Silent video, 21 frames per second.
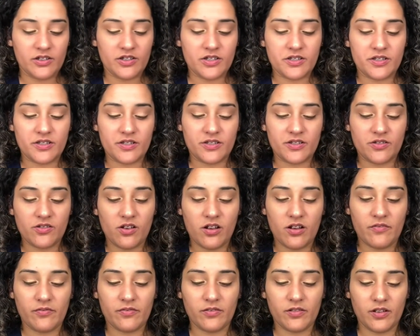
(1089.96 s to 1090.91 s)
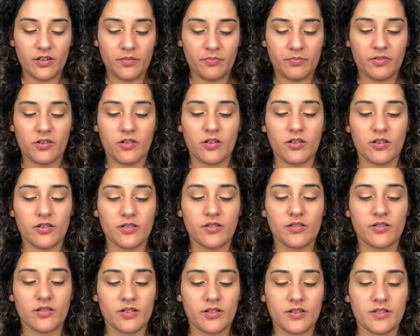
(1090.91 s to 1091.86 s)
Just a soft lip gloss.
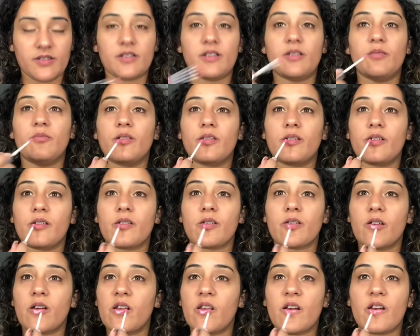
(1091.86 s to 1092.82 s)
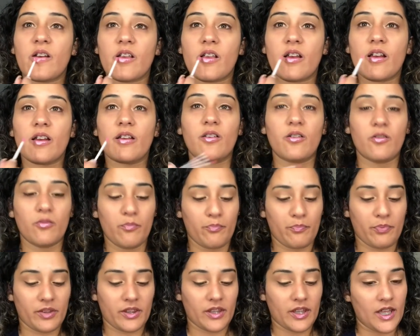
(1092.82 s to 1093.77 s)
Let's see what this one looks like. Nope.
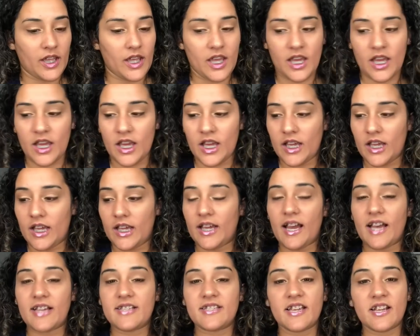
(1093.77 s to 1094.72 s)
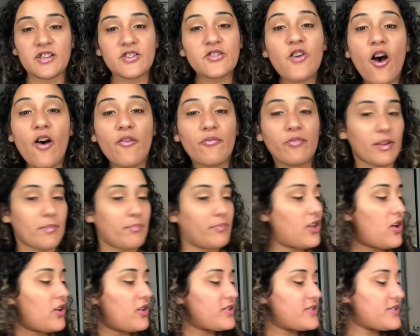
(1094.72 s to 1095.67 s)
I said a soft lip
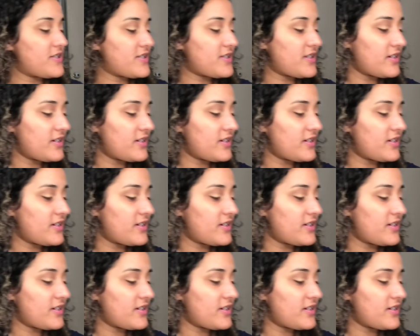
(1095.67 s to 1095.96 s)
gloss.